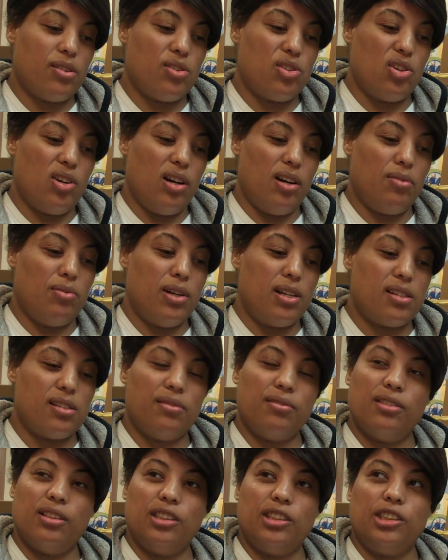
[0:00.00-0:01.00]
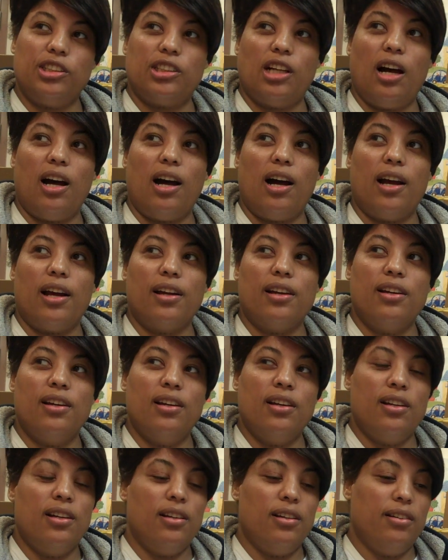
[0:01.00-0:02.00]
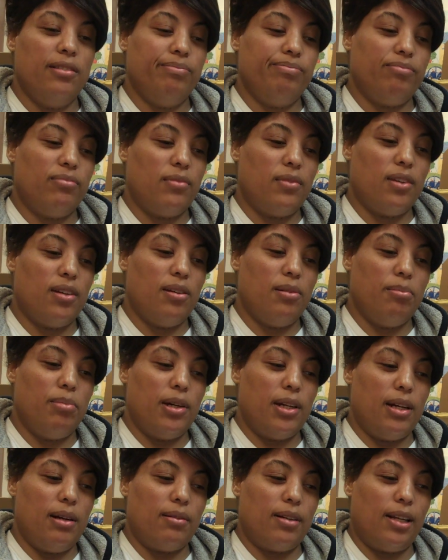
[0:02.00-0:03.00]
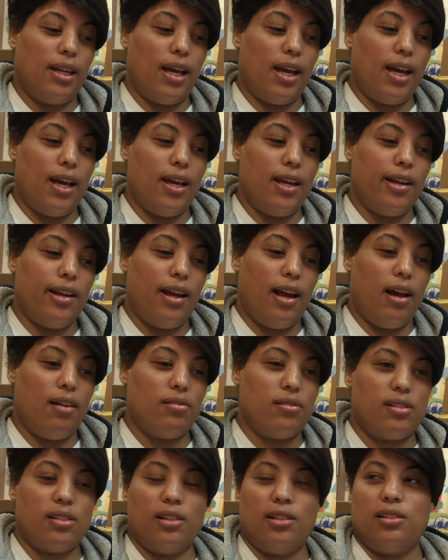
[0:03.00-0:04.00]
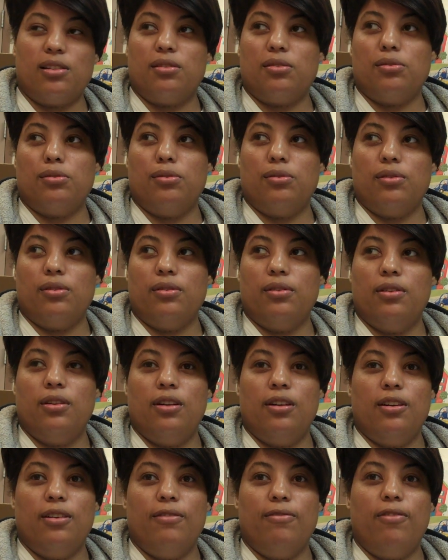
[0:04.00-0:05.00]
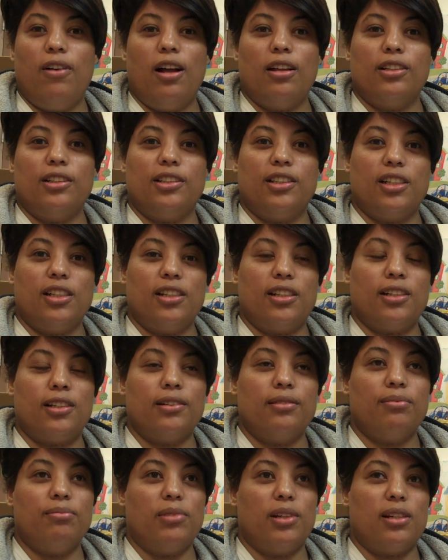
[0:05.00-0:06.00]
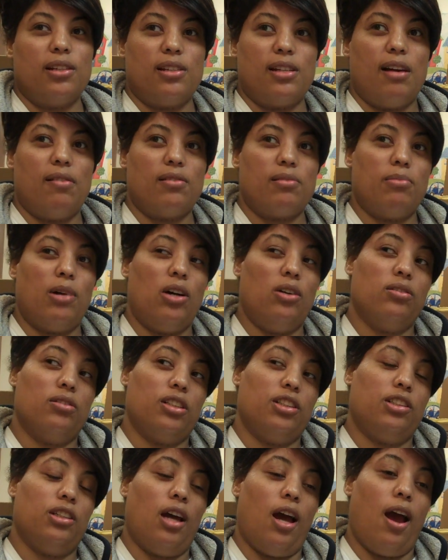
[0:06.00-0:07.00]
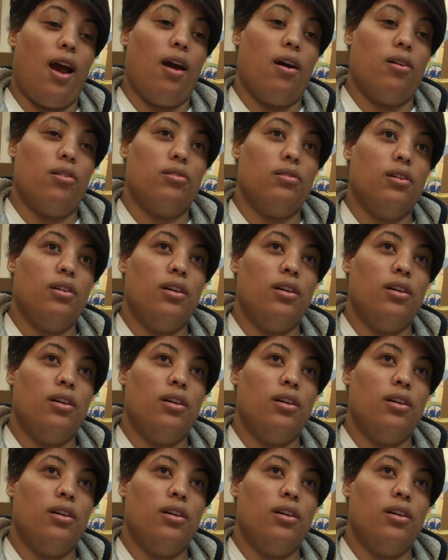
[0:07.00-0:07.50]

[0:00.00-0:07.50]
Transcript: So I wasn't really shy. But I'm glad I was here to volunteer because that was my only child.